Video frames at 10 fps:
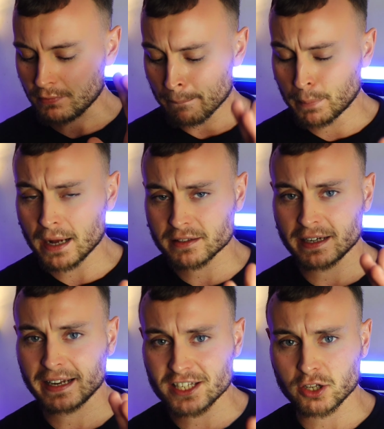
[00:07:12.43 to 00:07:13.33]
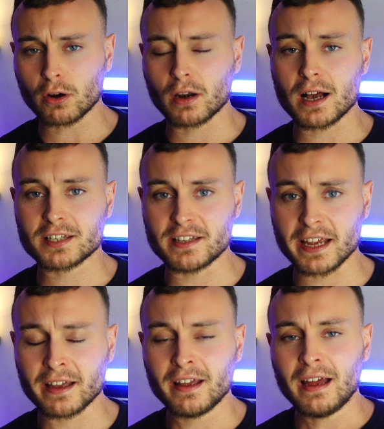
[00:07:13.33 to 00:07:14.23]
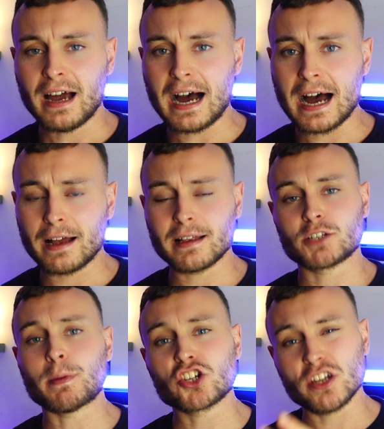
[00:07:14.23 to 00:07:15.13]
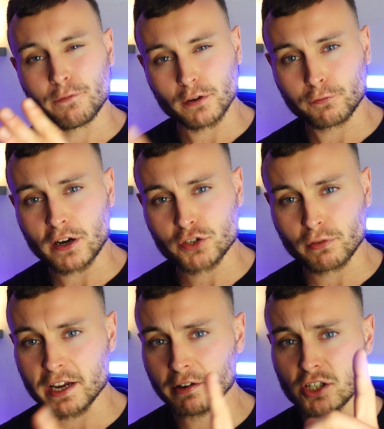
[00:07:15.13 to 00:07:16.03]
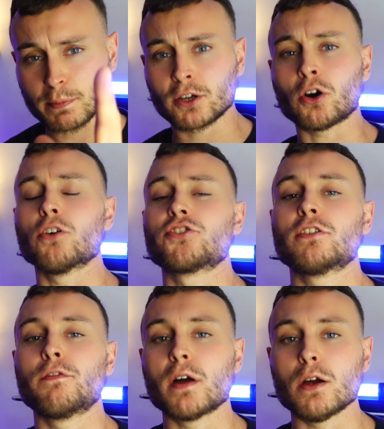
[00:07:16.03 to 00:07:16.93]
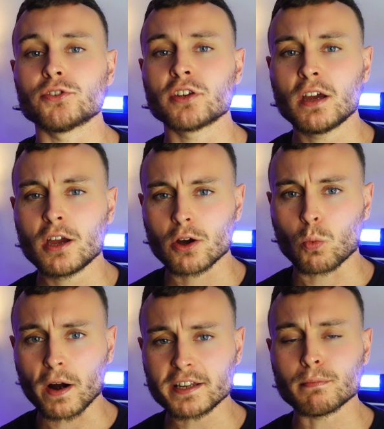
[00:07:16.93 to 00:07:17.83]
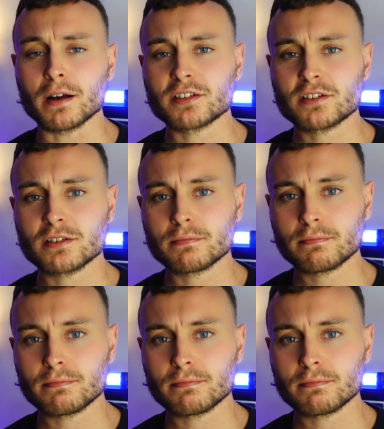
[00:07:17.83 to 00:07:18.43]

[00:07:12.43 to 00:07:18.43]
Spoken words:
but it is long lasting, especially for a fresh fragrance, because of those white musks.